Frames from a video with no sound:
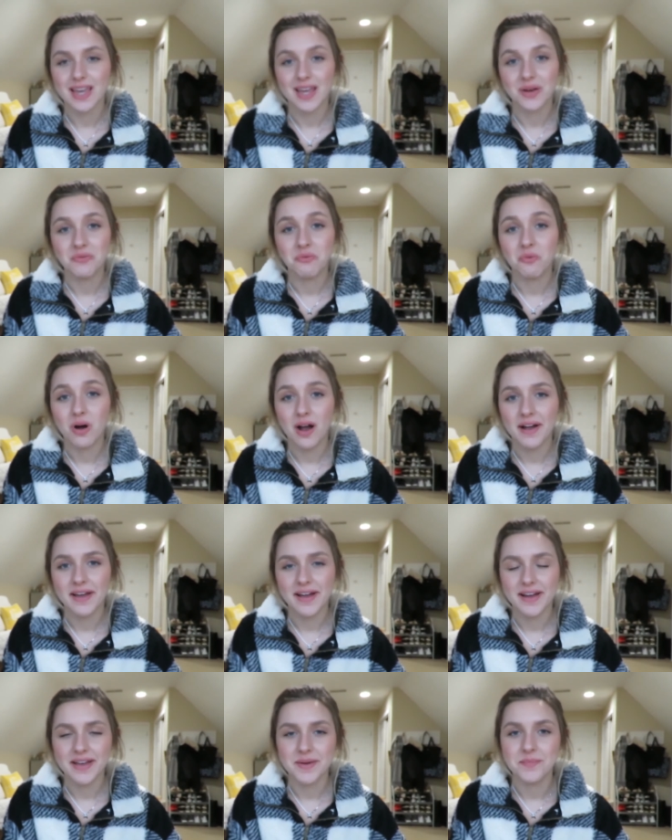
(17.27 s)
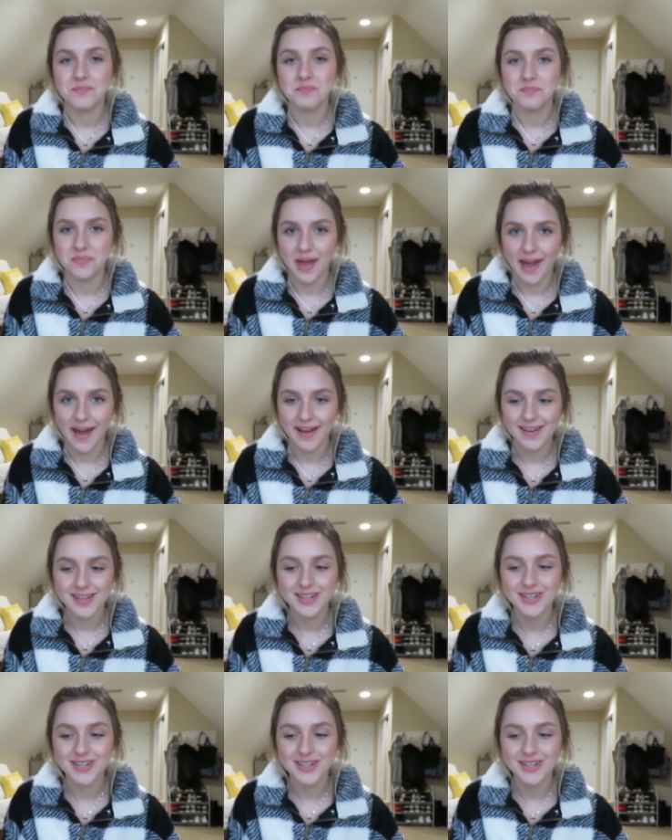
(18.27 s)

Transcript: and why I am back.